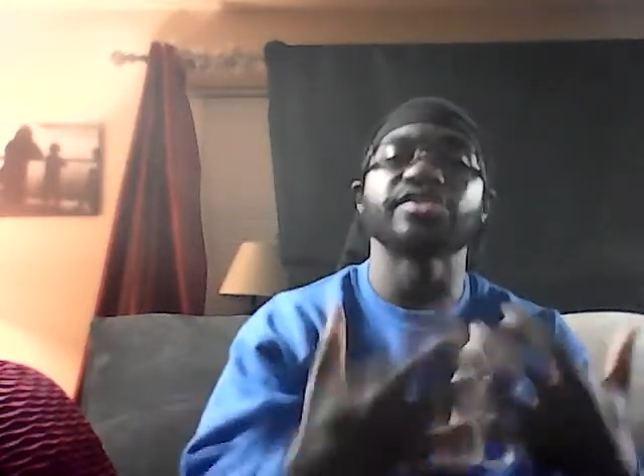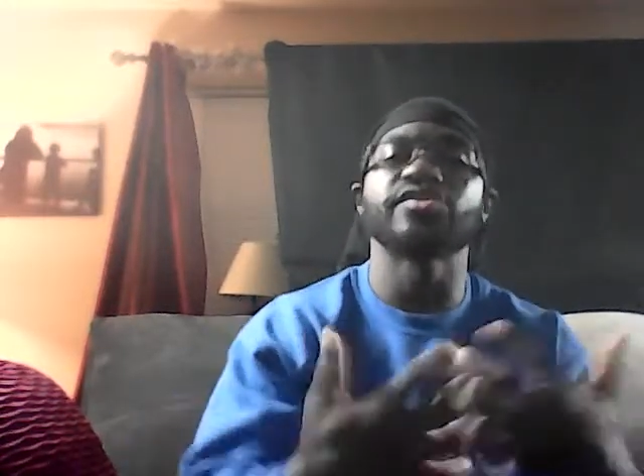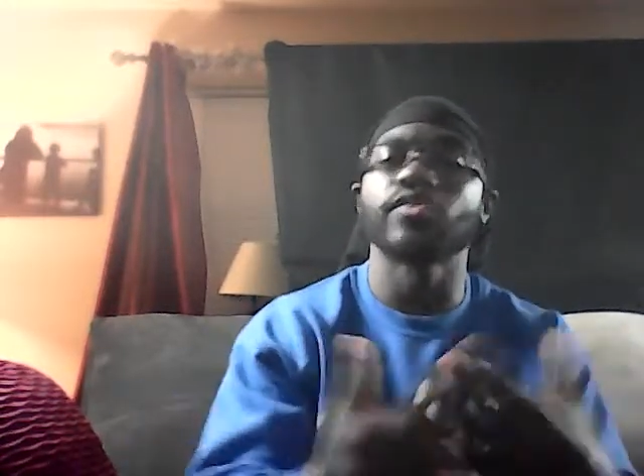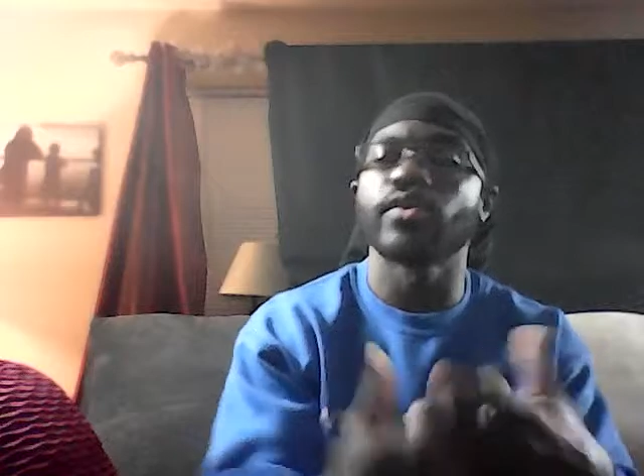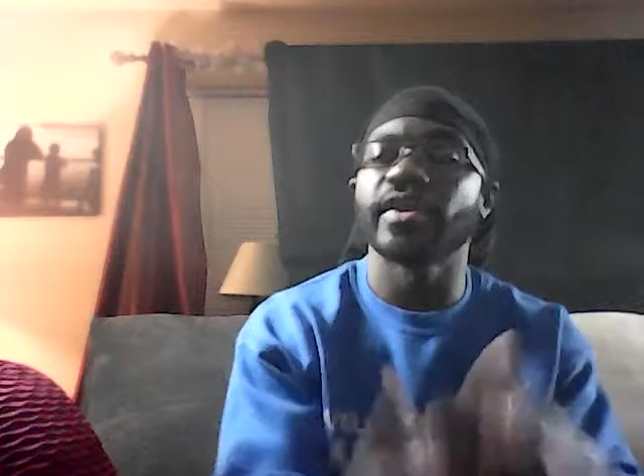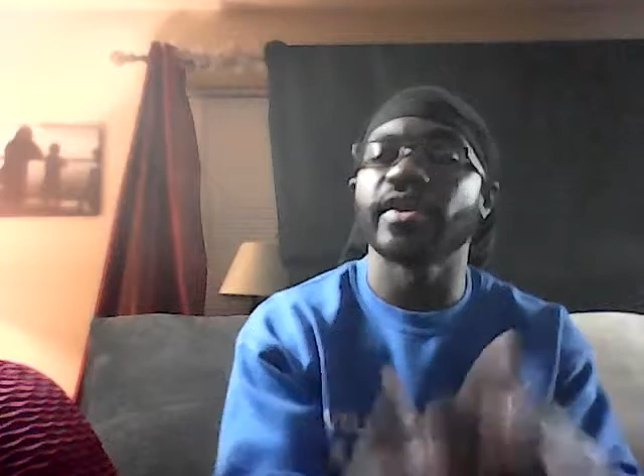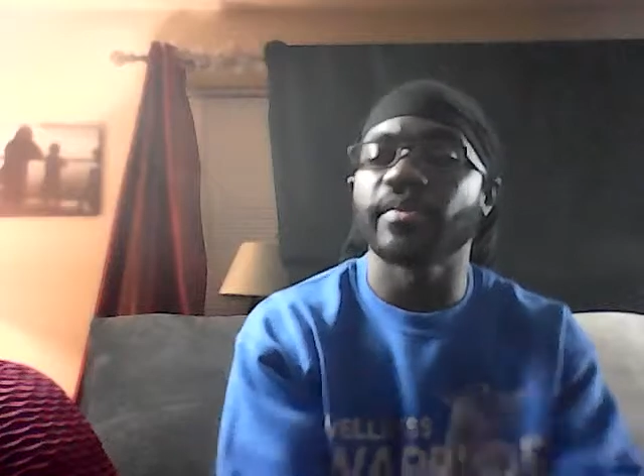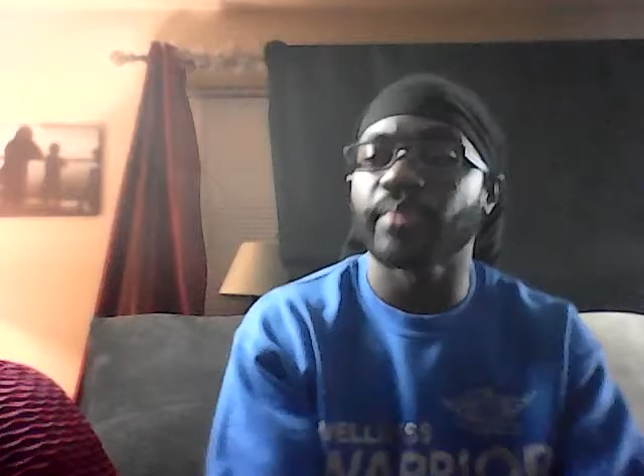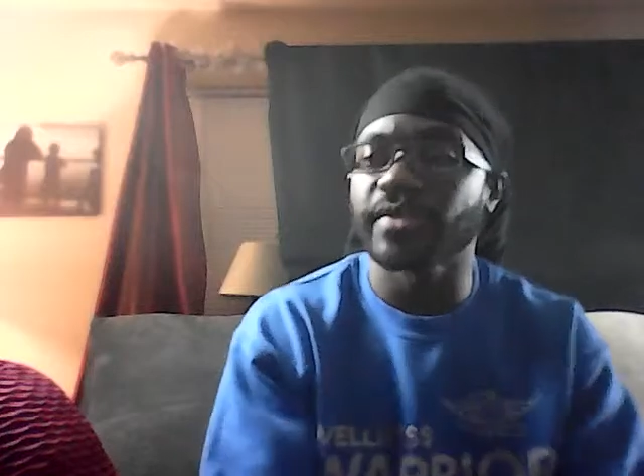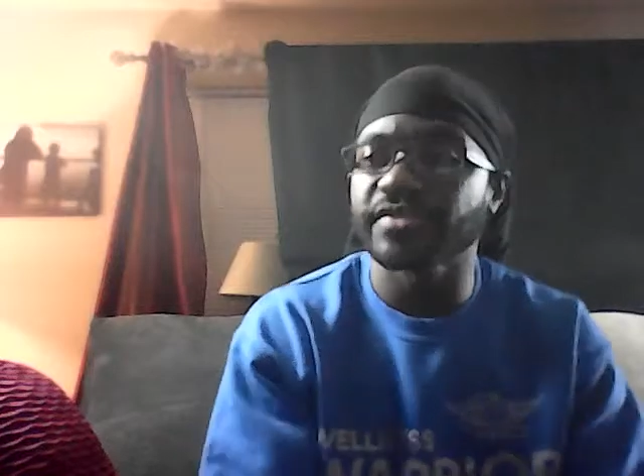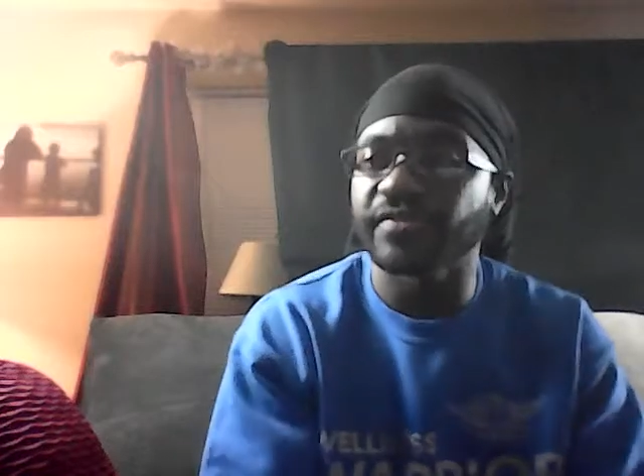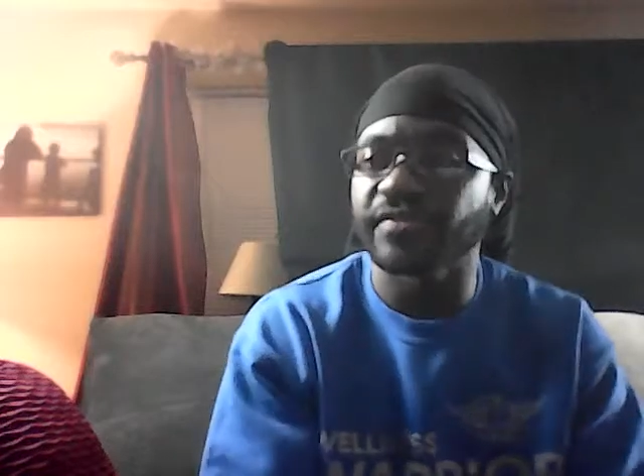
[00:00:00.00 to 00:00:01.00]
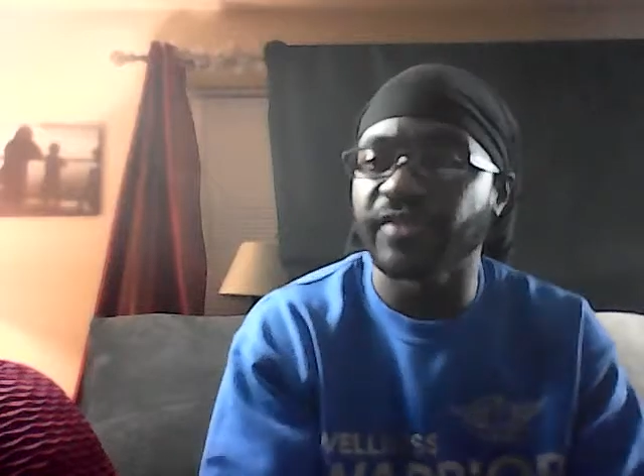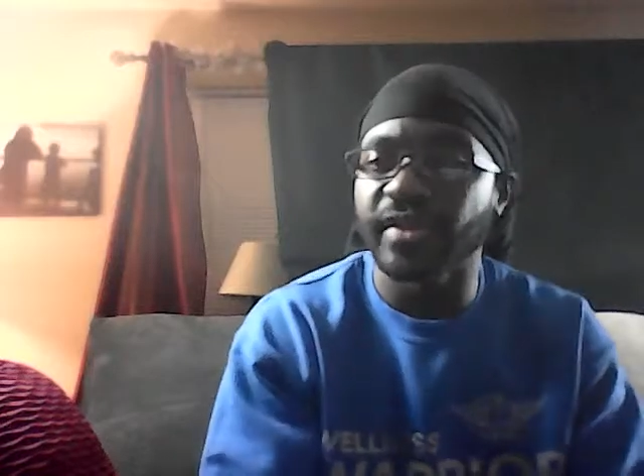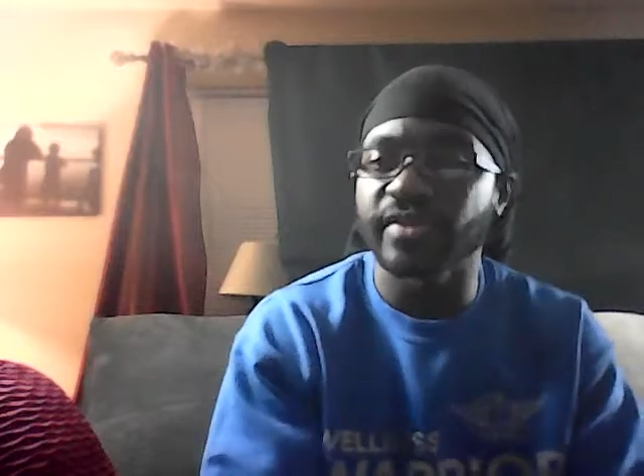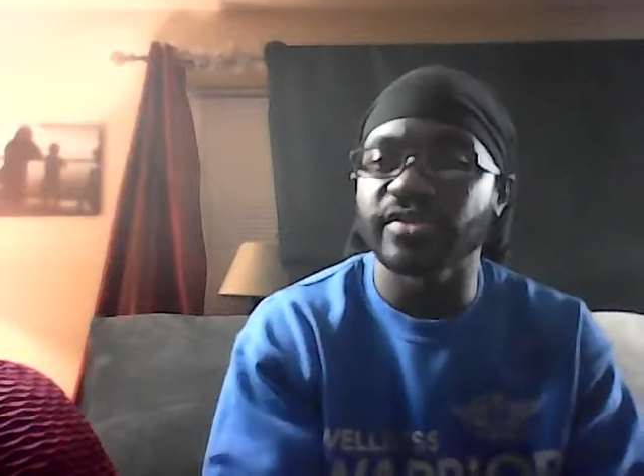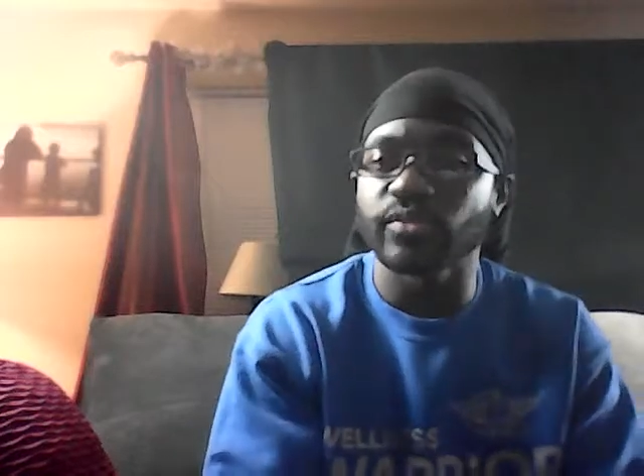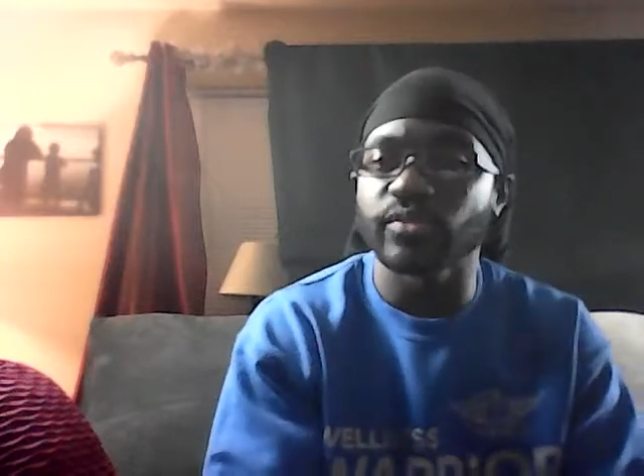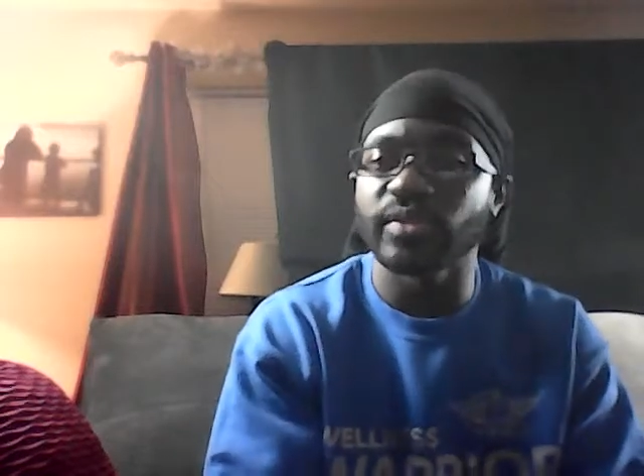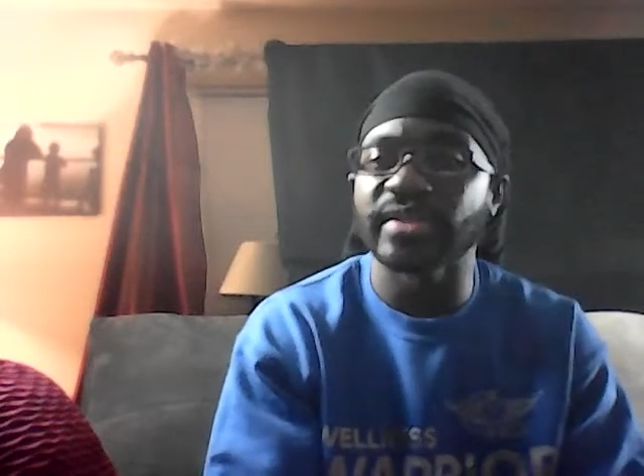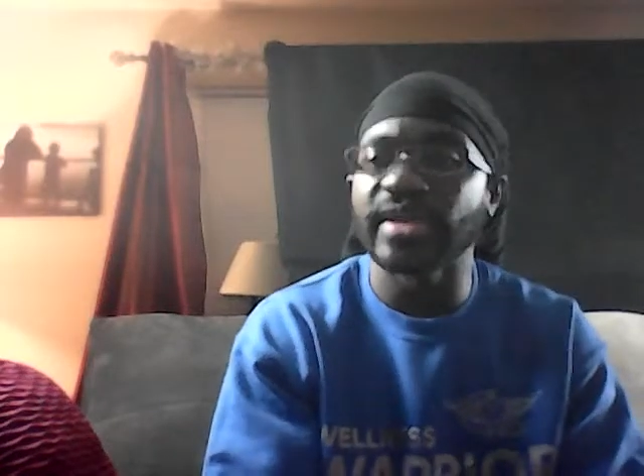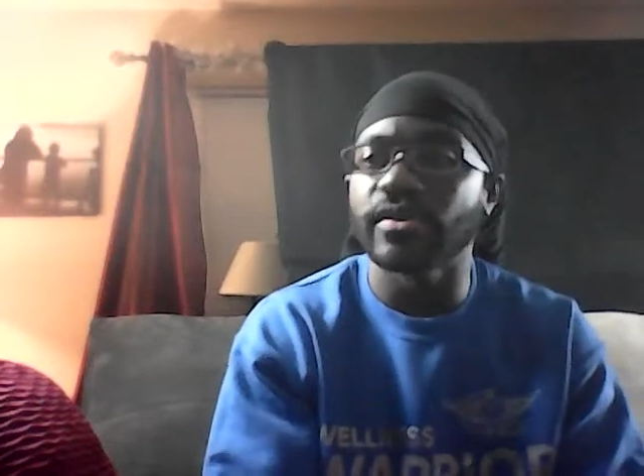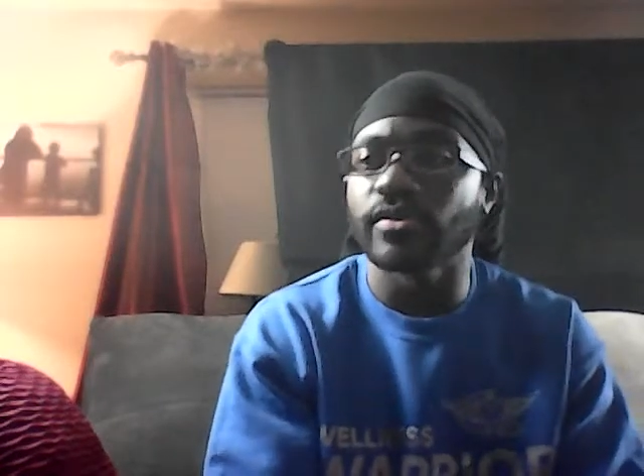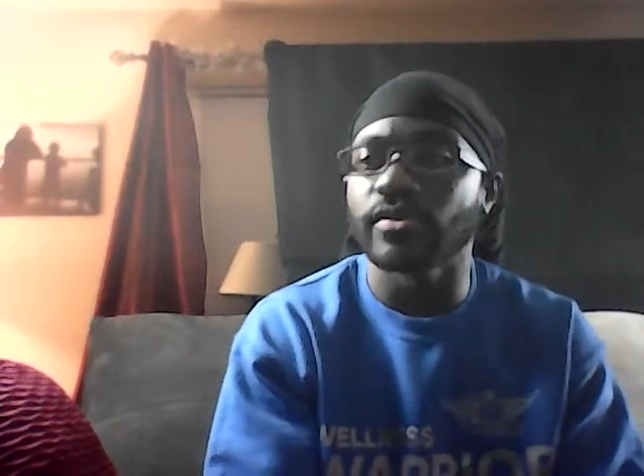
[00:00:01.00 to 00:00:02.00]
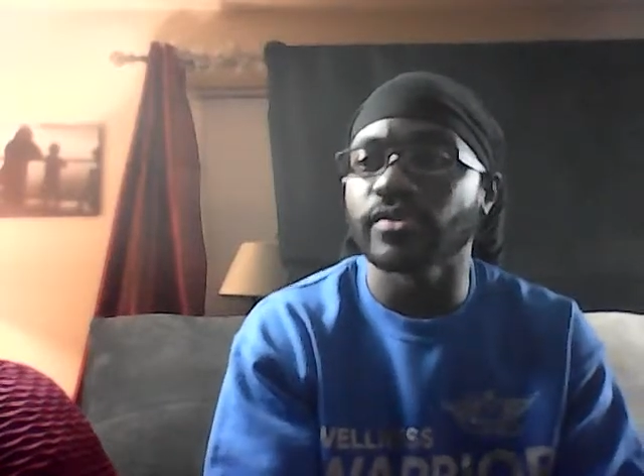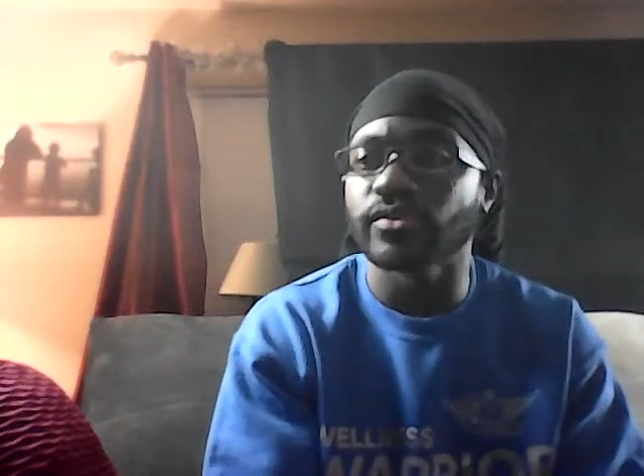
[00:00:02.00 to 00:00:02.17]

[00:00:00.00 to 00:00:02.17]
story of perseverance or what they gone